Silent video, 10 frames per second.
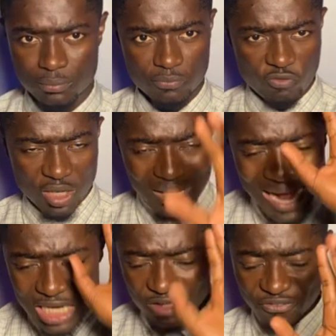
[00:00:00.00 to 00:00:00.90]
For the
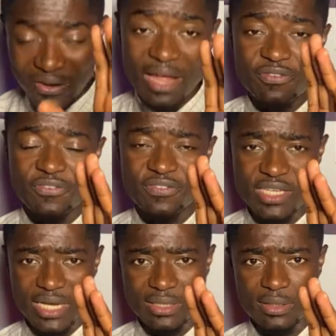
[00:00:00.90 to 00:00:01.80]
last 5
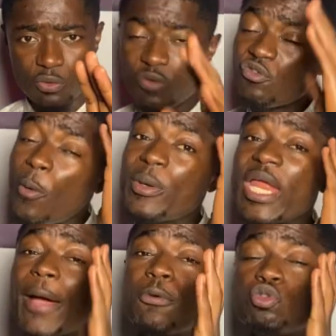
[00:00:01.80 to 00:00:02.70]
years, we've not been
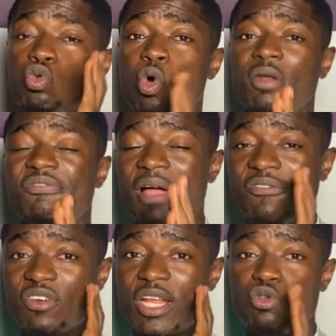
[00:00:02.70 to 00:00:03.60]
able to qualify
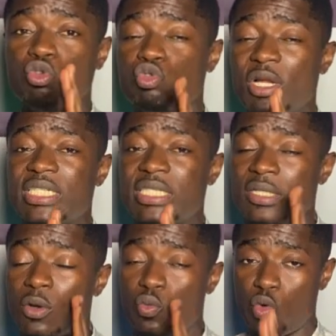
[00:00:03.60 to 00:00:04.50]
for the U20
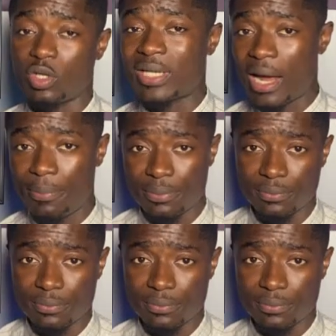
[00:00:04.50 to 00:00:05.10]
World Cup.